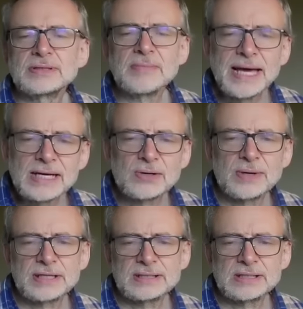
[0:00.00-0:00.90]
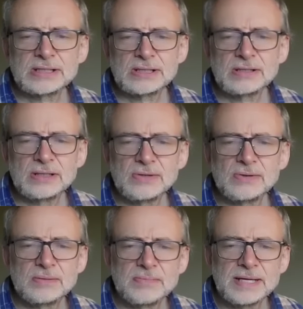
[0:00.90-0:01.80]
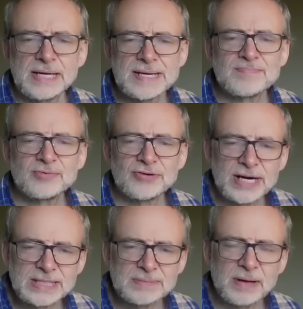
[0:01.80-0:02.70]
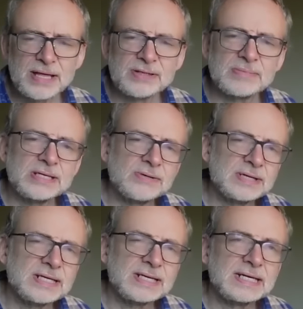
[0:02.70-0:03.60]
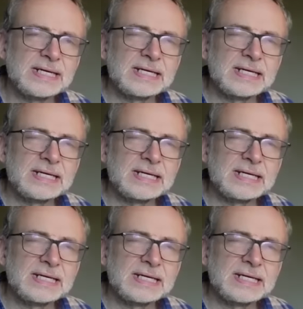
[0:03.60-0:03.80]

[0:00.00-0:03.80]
to make a quick decision that you can be impressed by them, and you can